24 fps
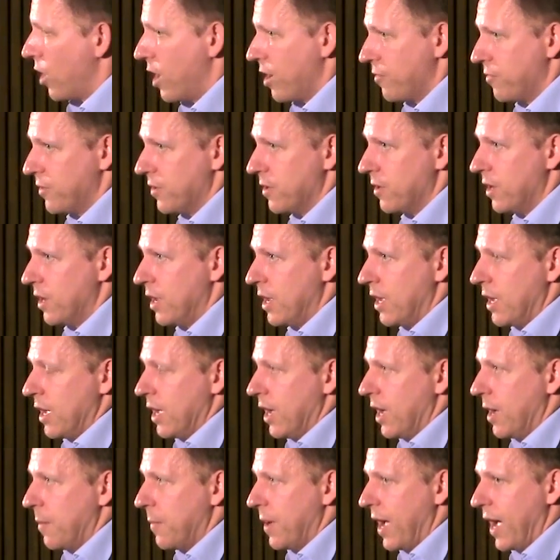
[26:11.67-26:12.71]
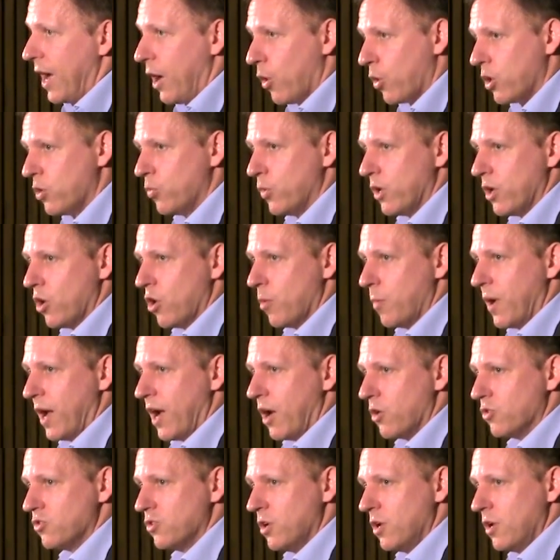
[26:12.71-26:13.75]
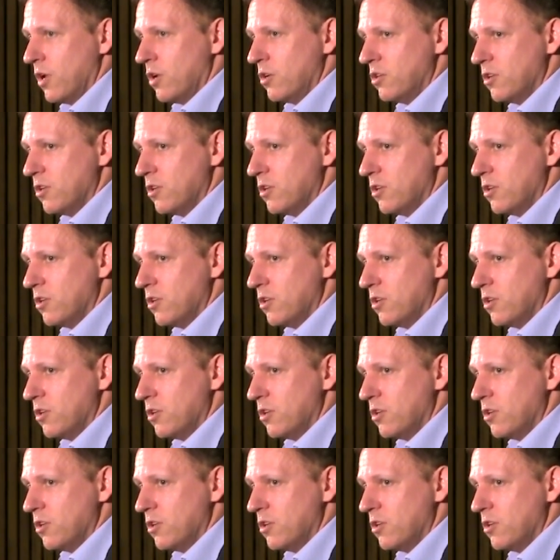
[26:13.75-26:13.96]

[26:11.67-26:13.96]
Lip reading: more often. How can we go about